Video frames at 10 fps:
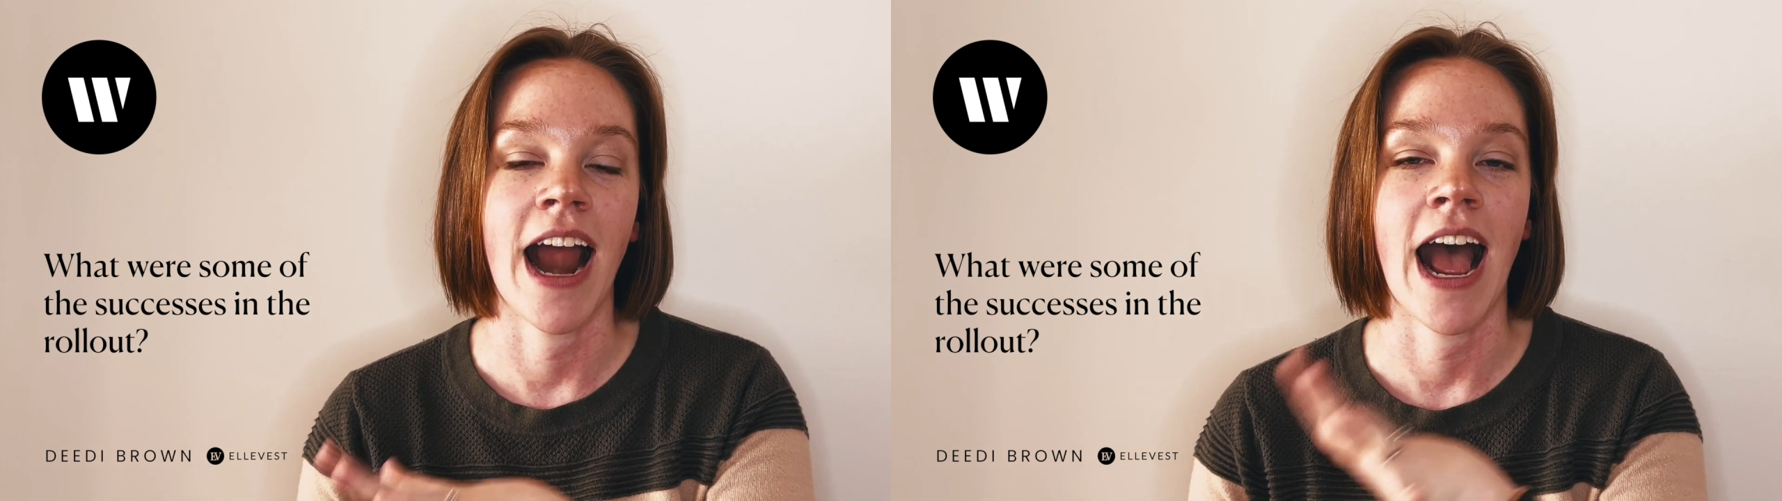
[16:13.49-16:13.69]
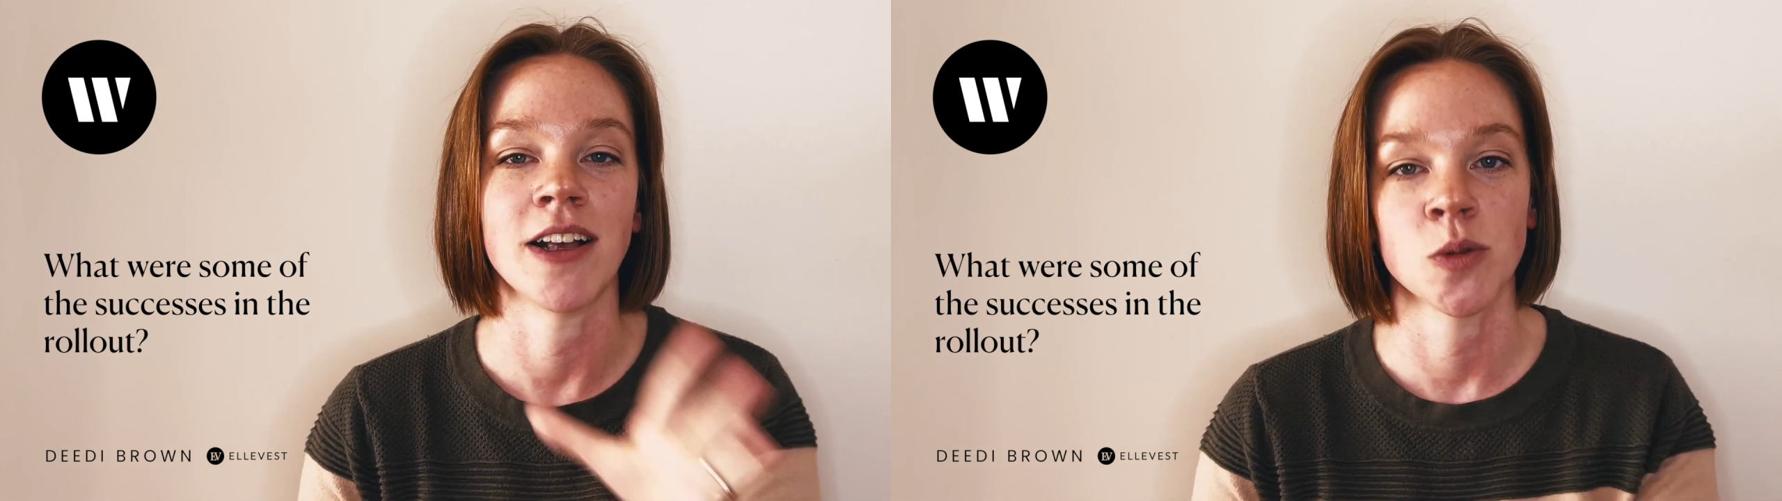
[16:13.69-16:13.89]

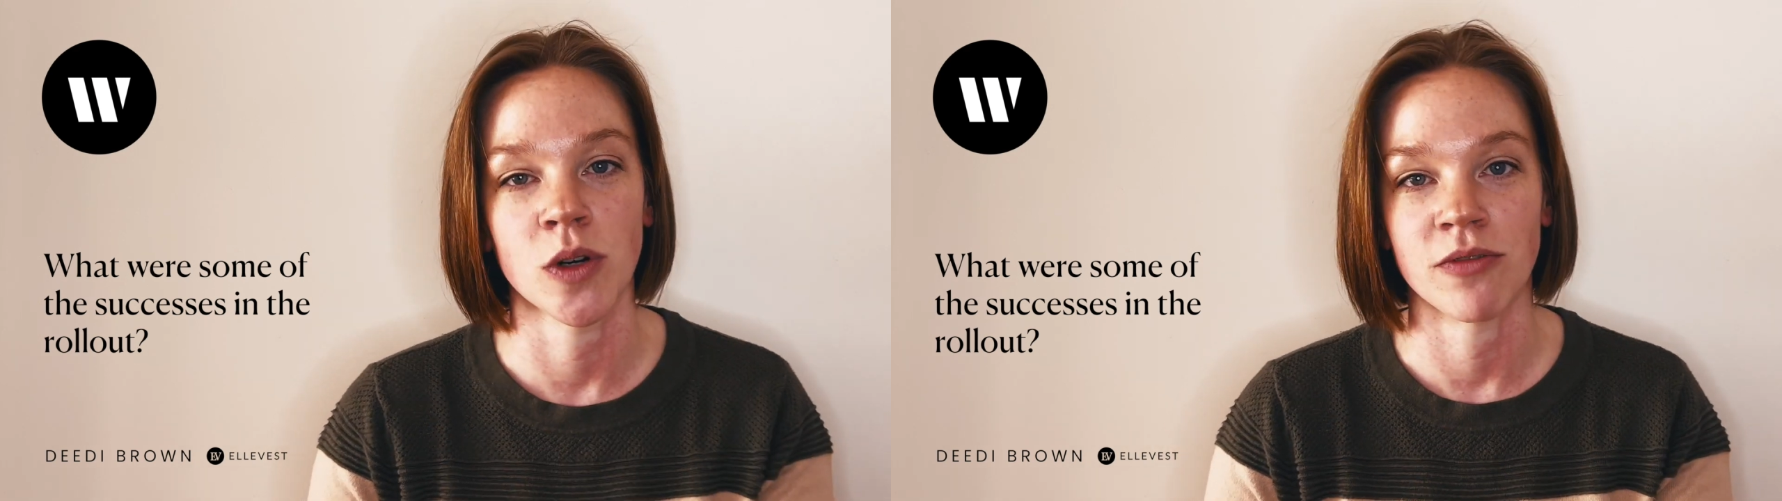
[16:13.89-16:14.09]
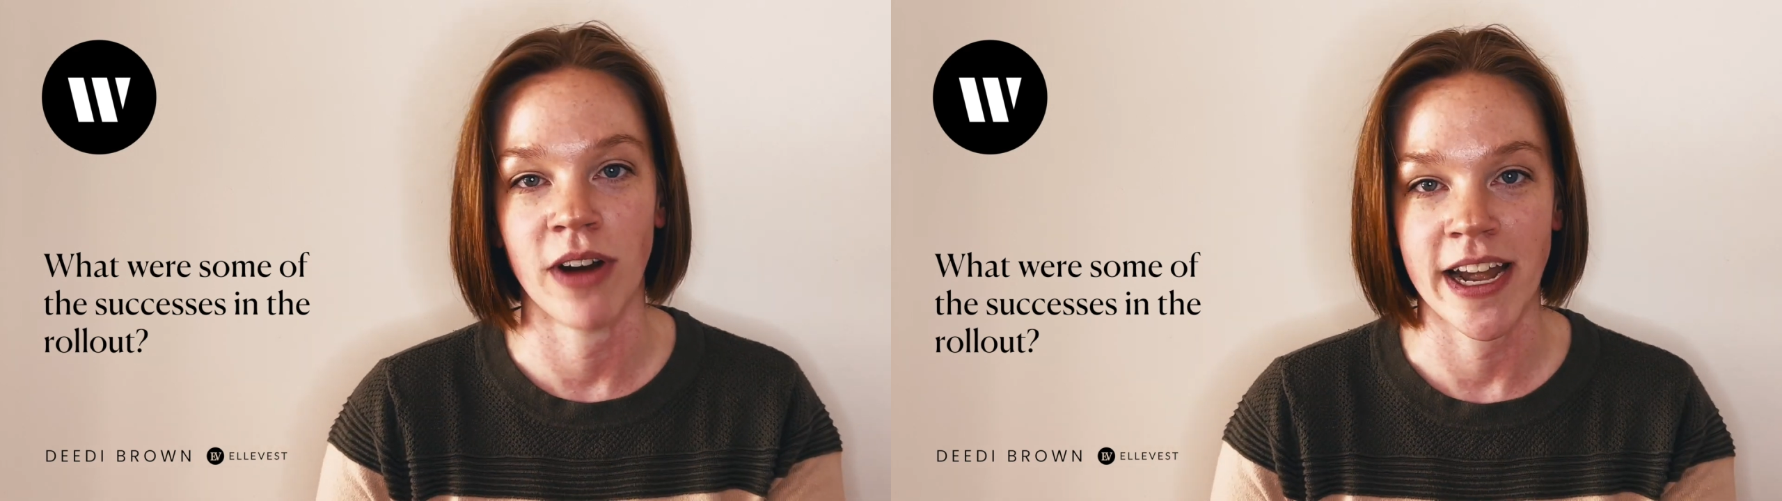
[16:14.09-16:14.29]
as
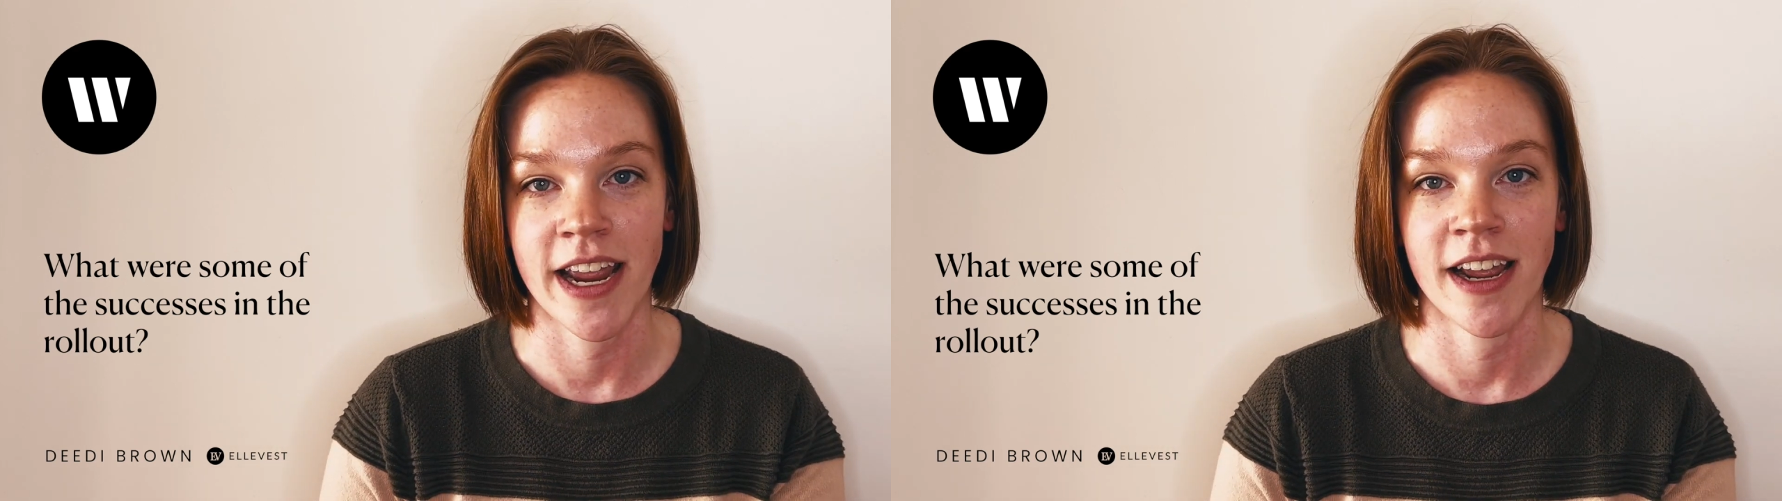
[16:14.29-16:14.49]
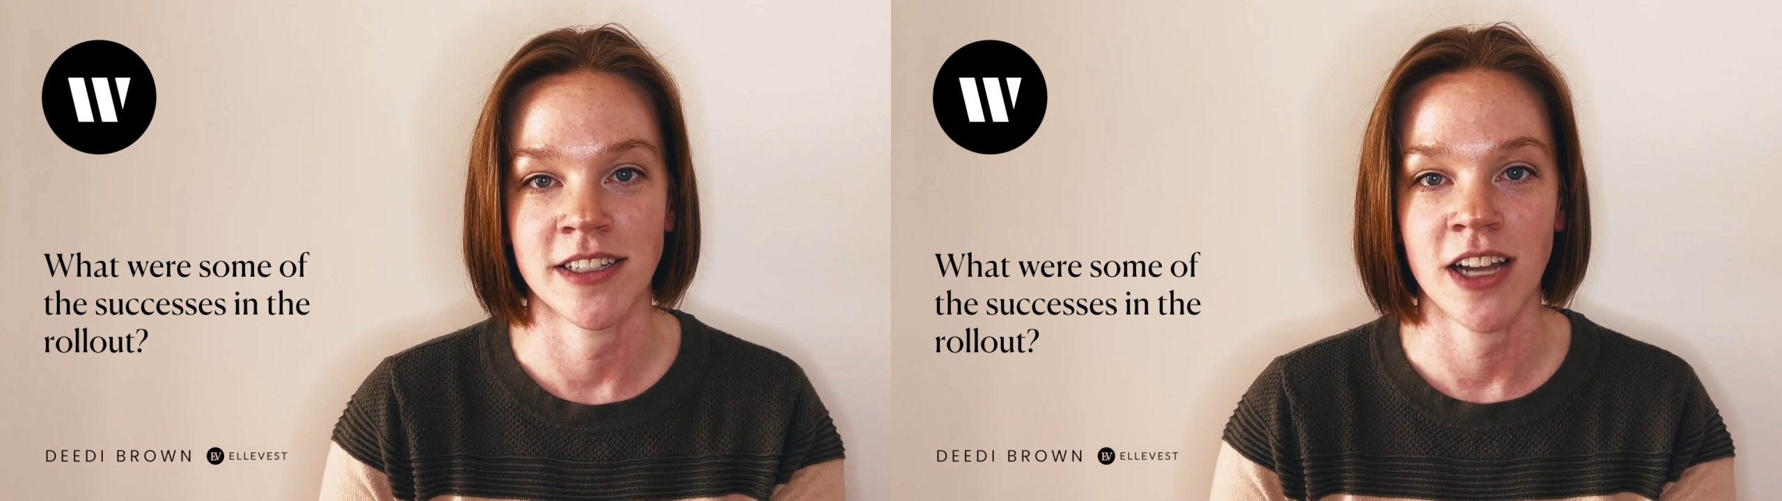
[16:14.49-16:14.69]
we're
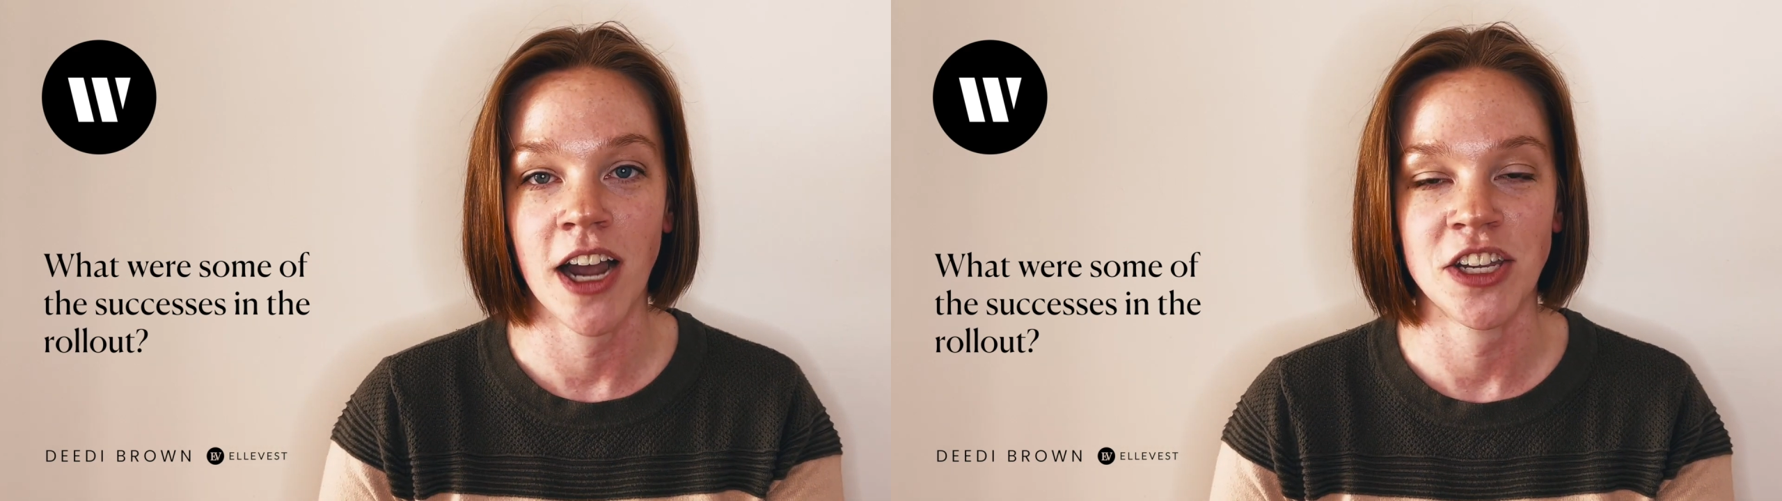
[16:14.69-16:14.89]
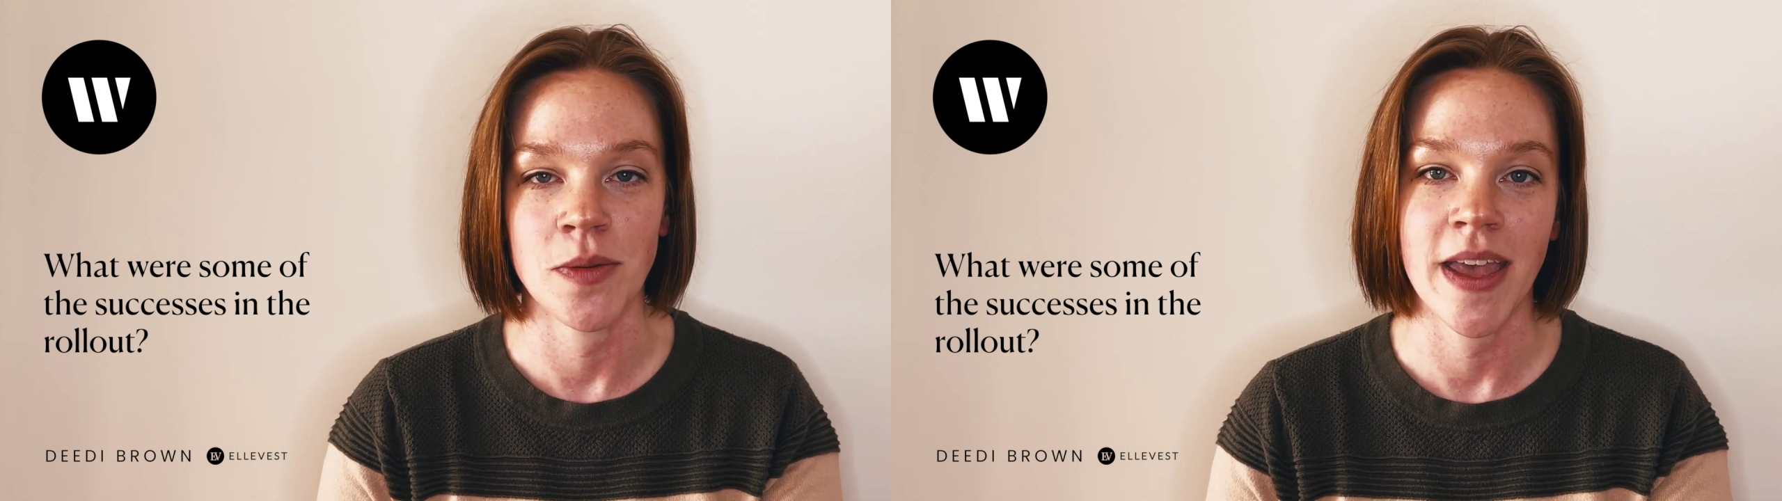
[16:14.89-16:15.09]
writing a
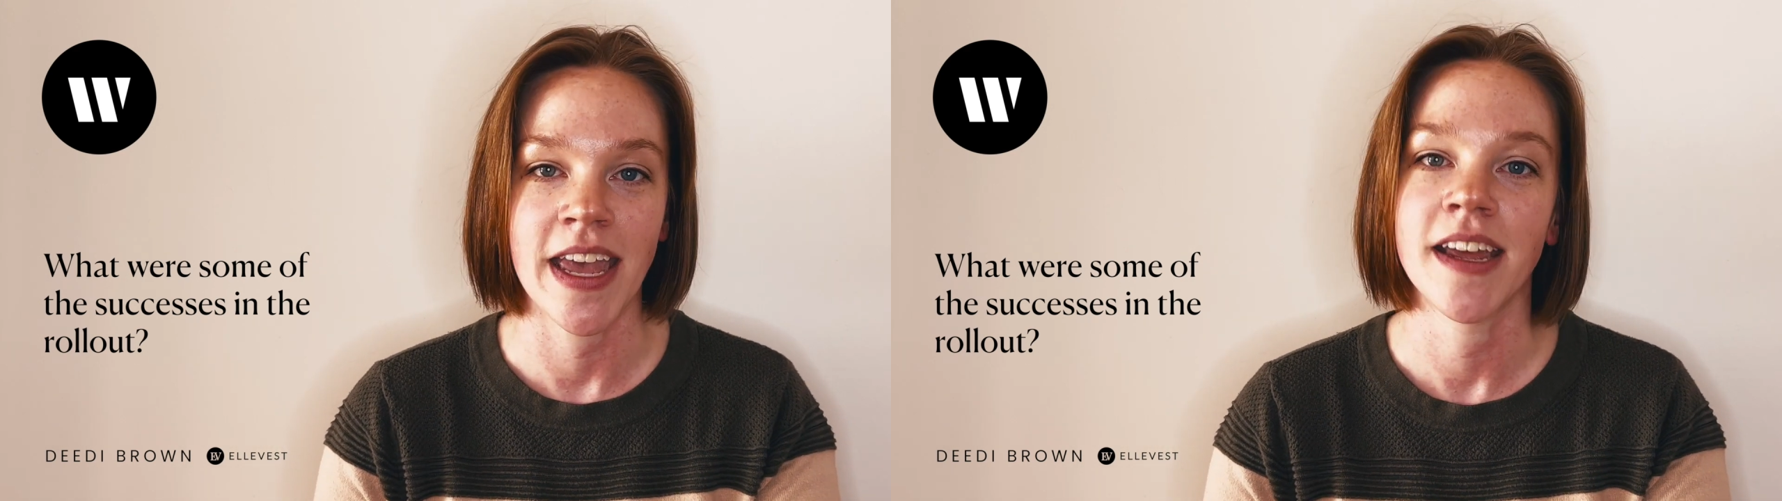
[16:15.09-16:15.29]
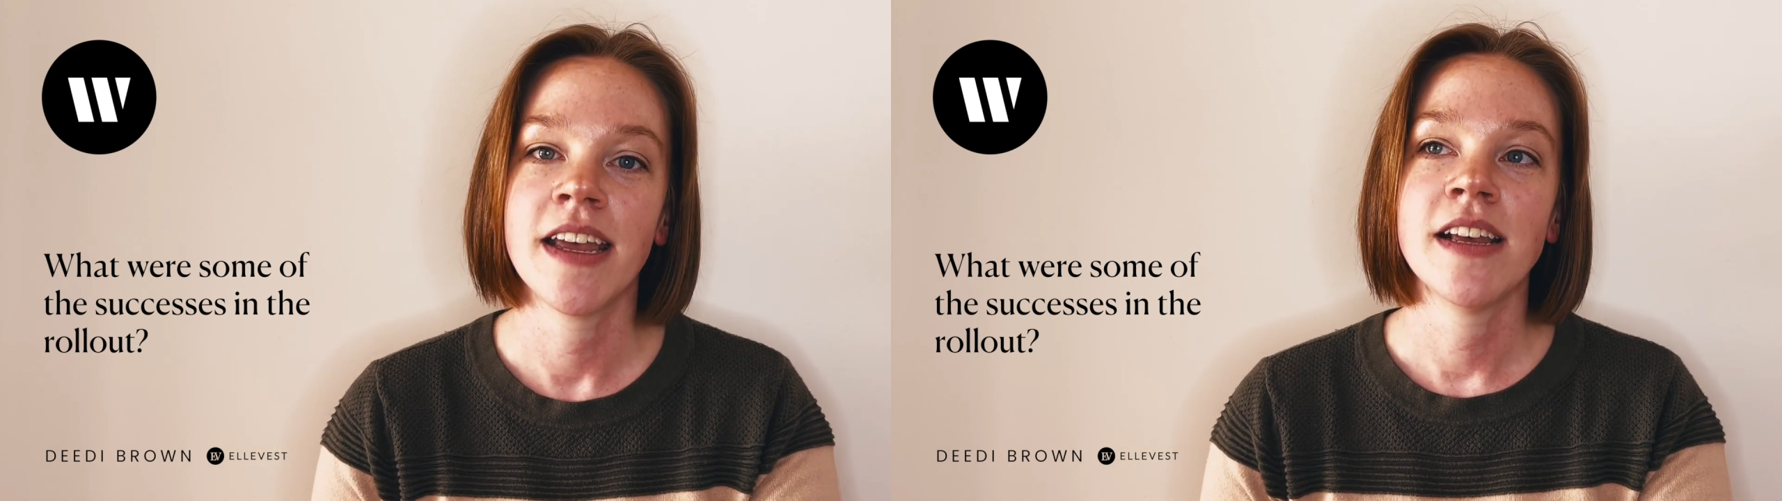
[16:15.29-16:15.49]
document,